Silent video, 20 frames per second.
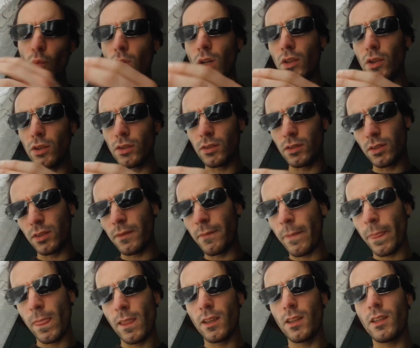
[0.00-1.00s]
Why not?
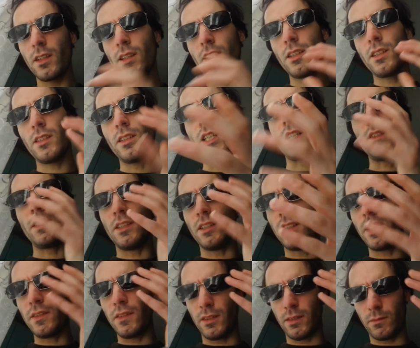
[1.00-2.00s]

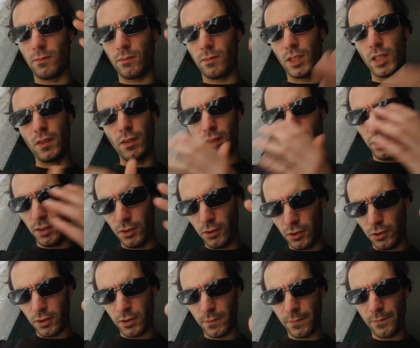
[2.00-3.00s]
David
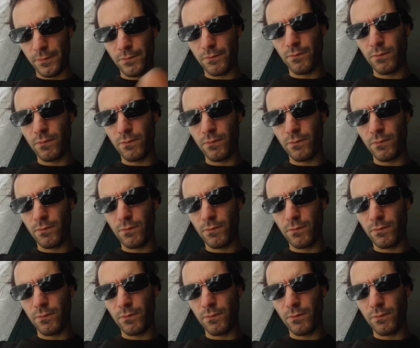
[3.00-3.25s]
Lynch.